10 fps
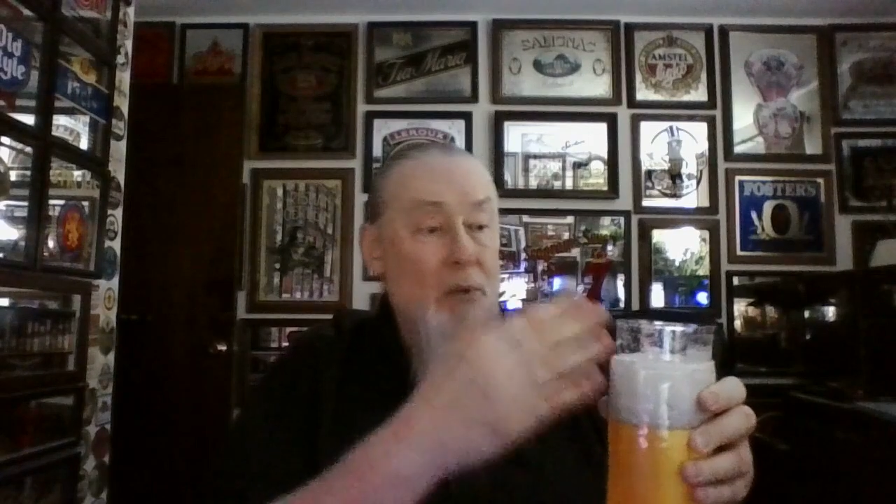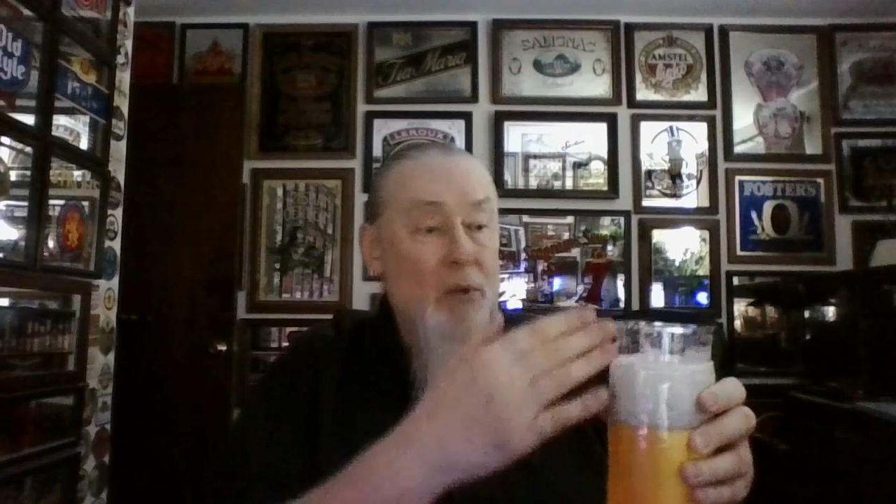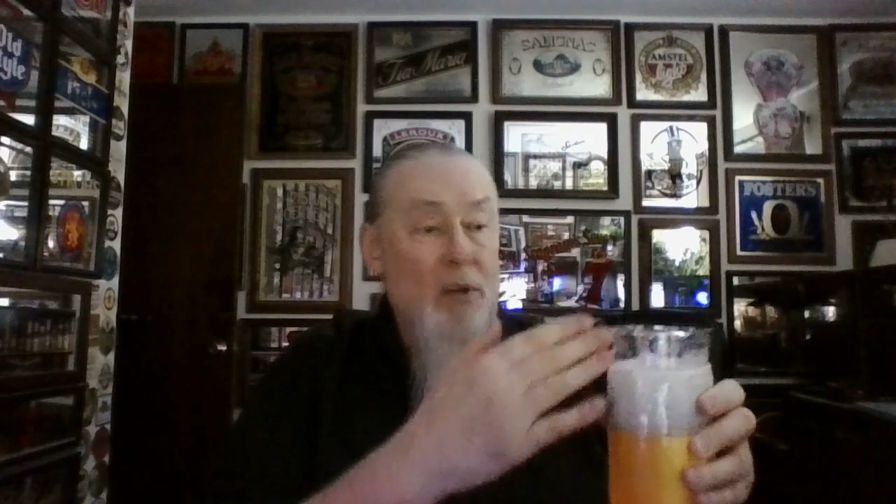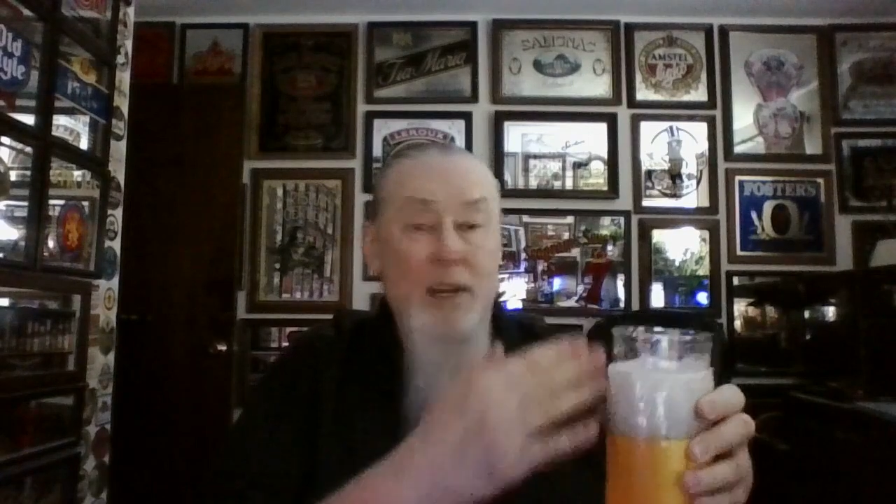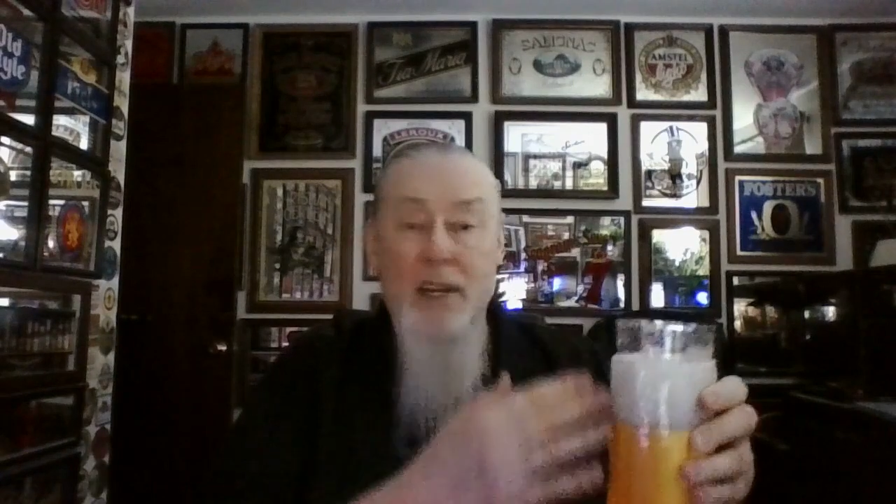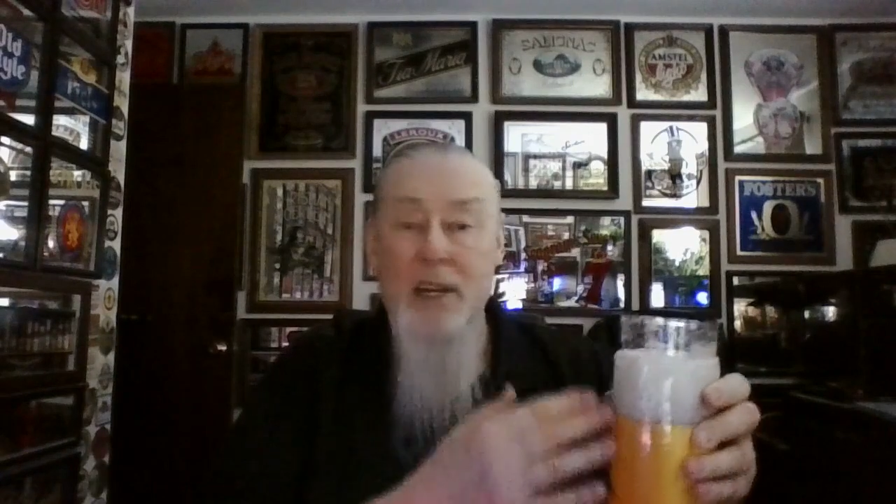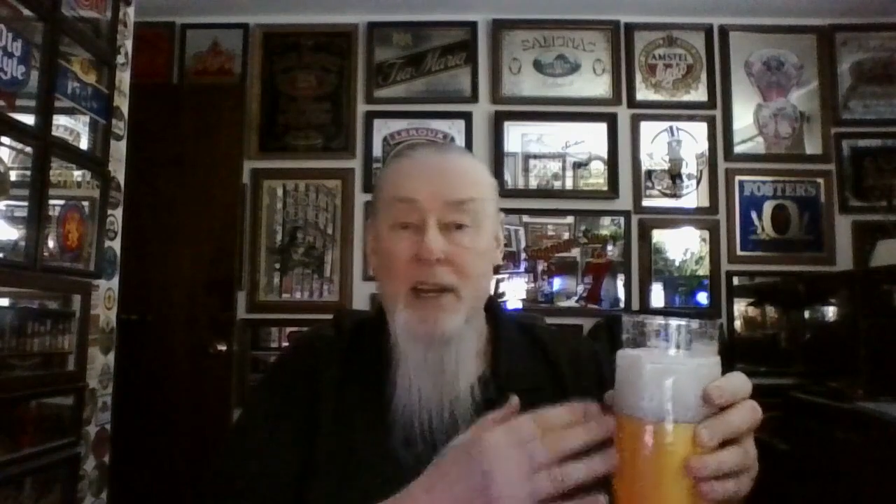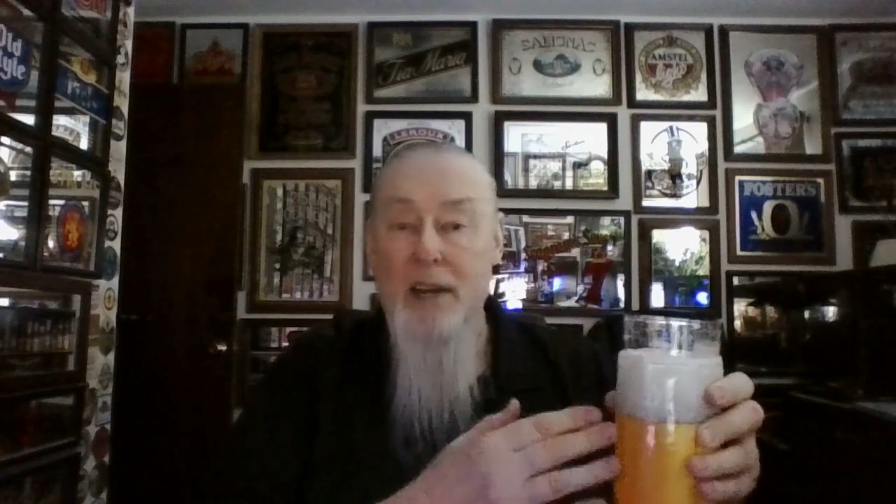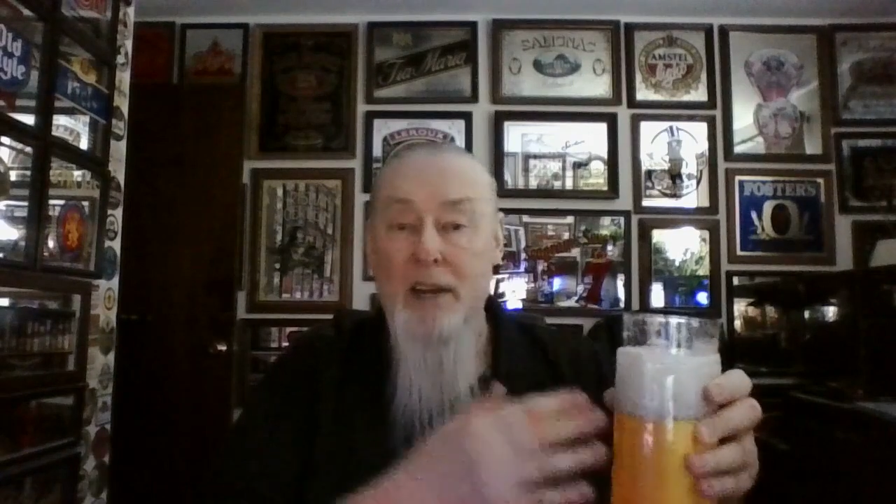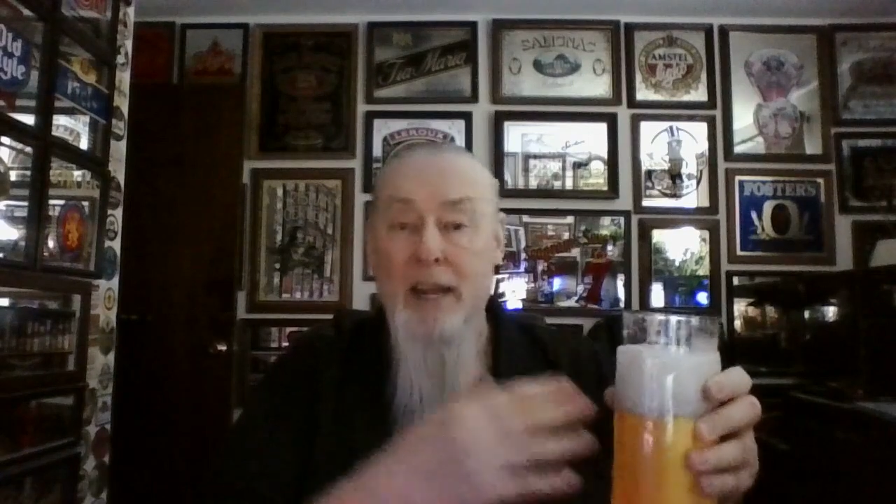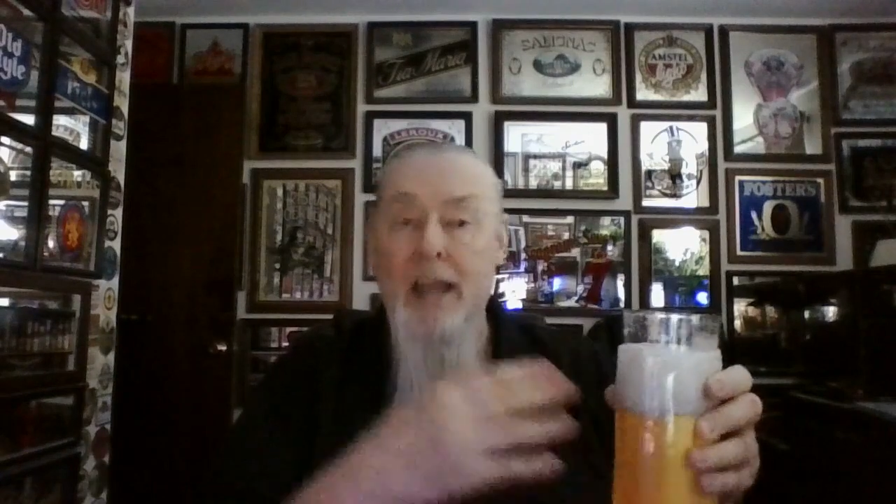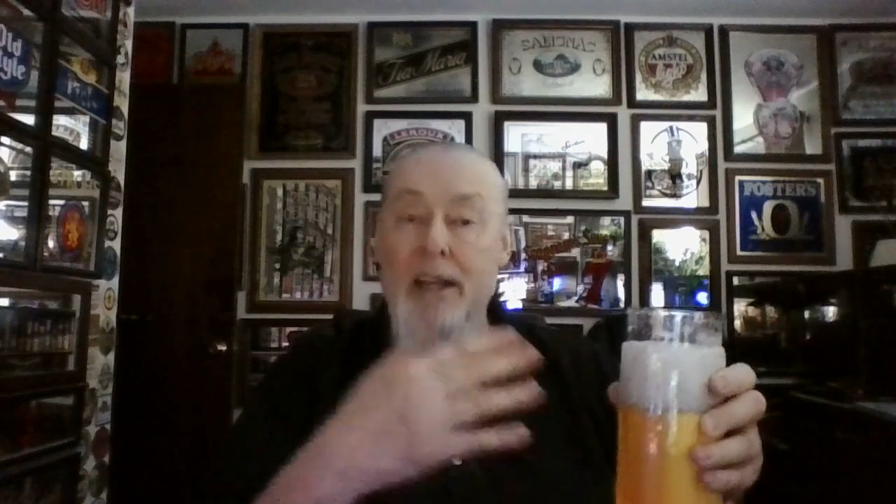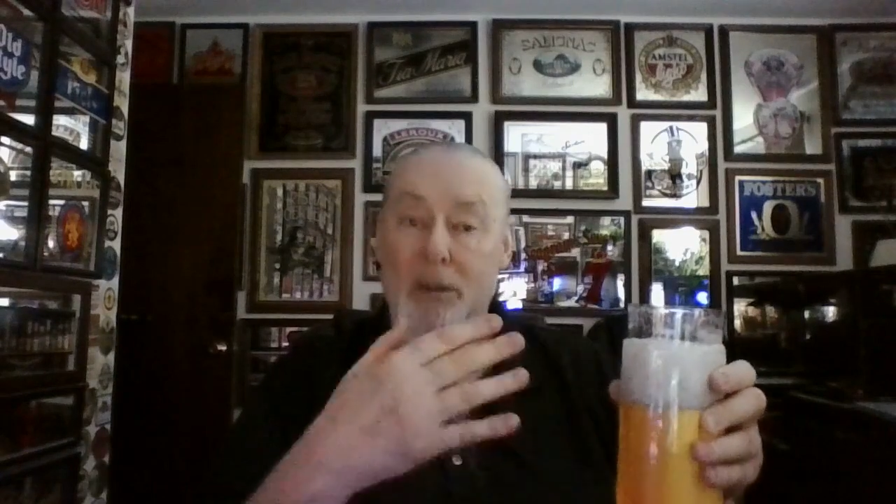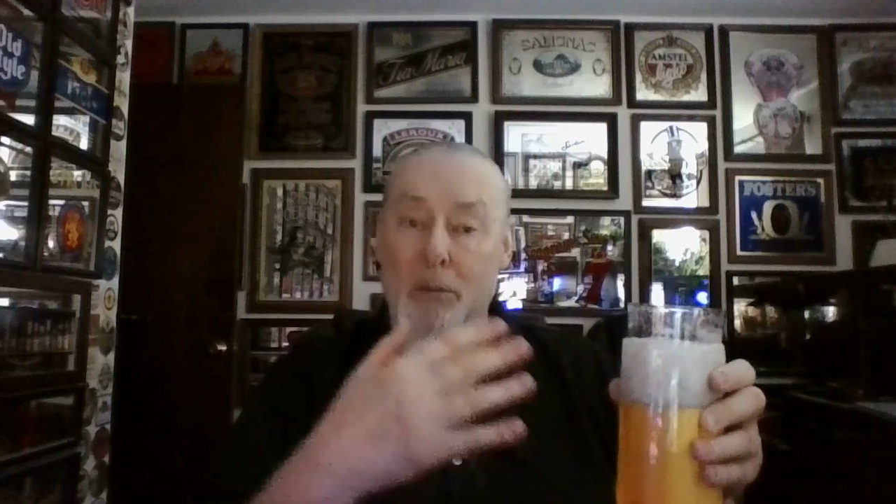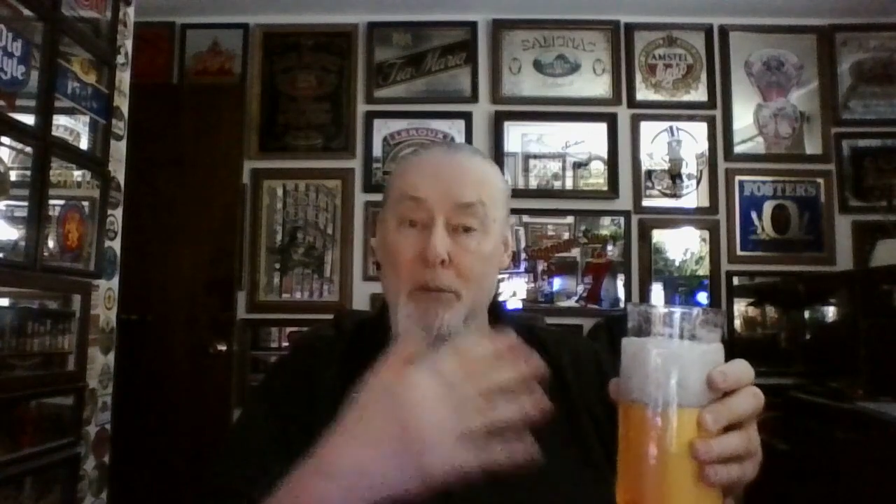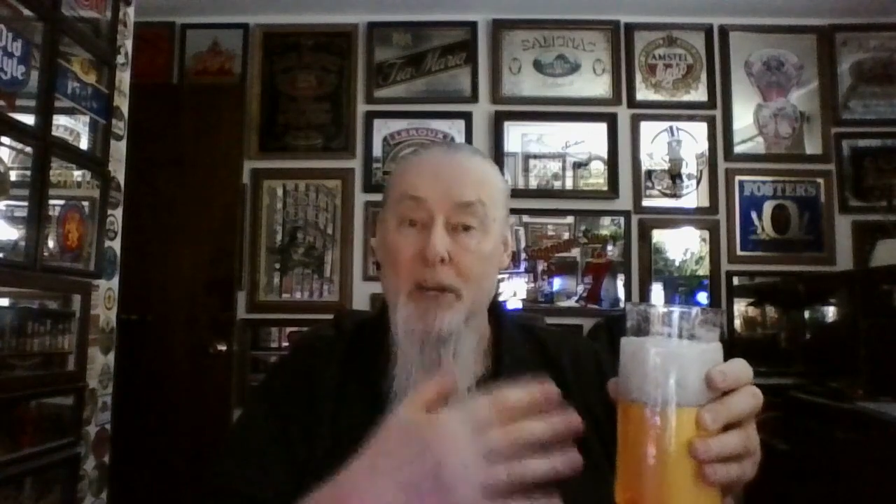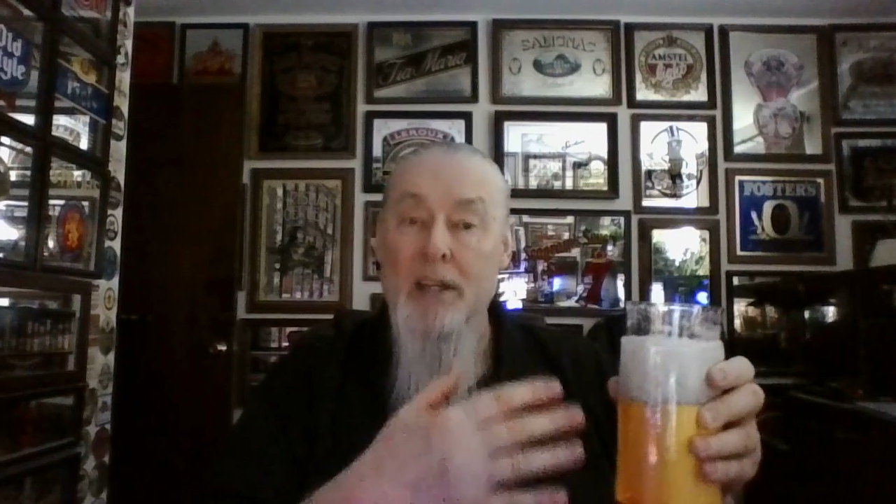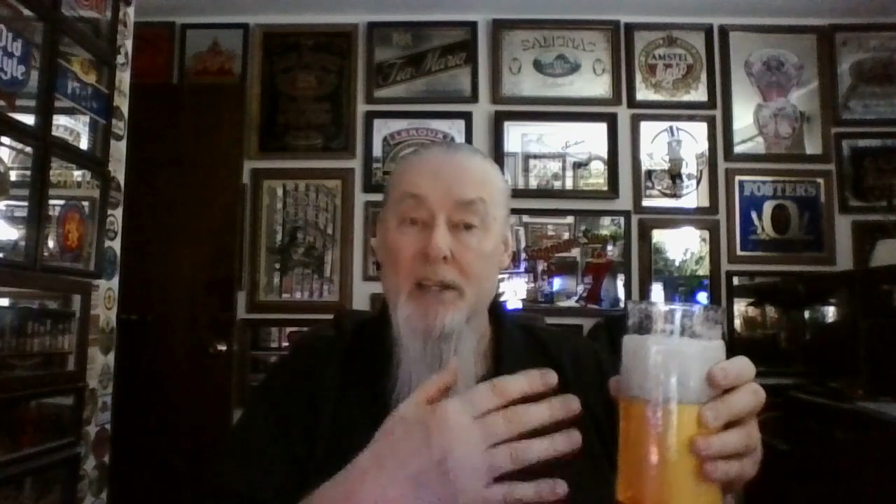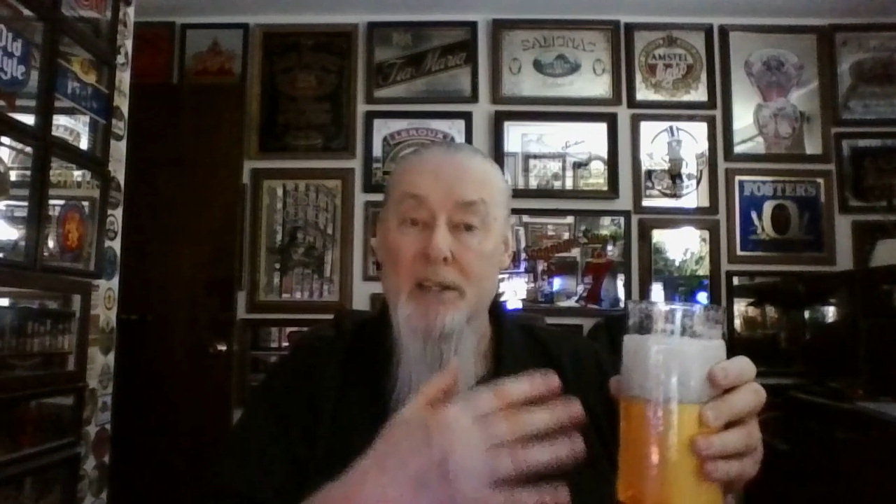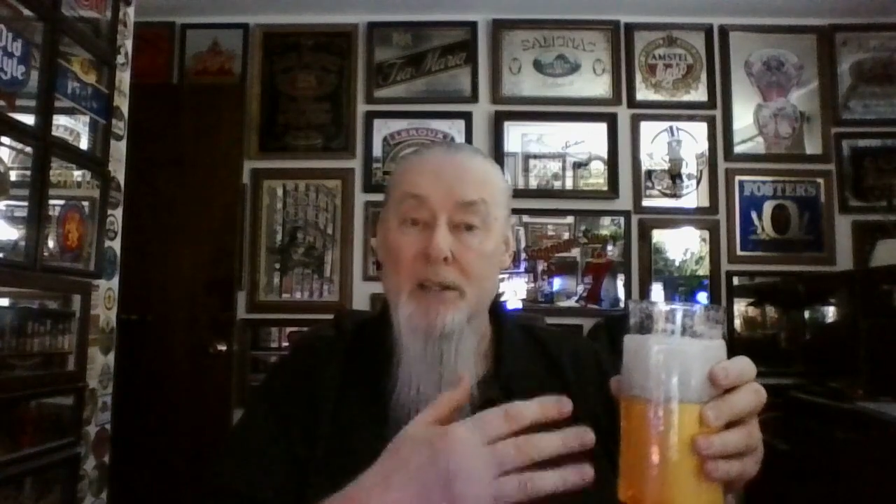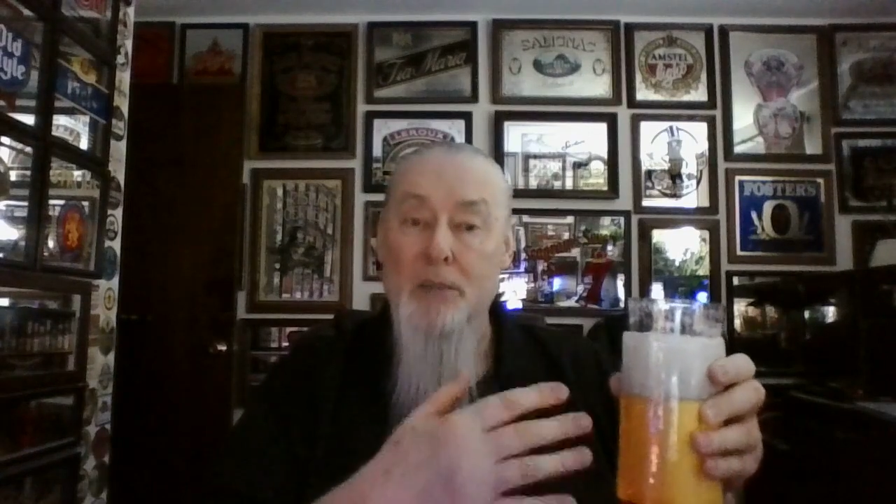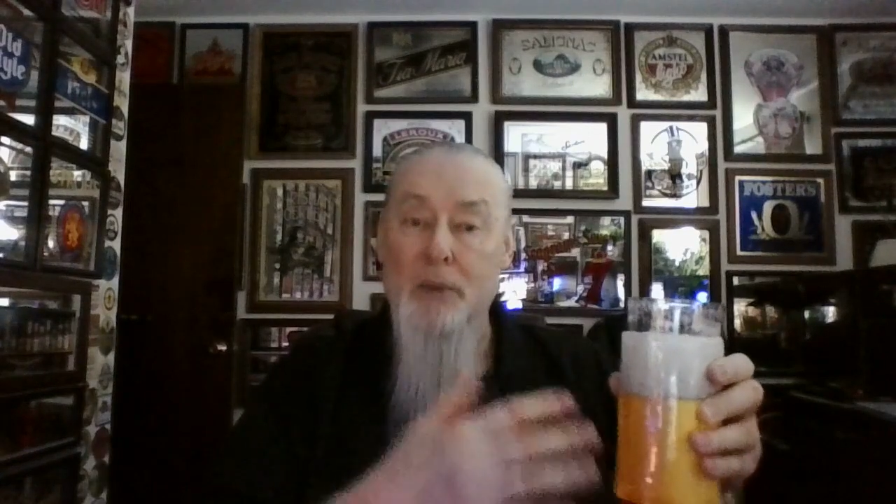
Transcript: put it in here and it'll bring it to the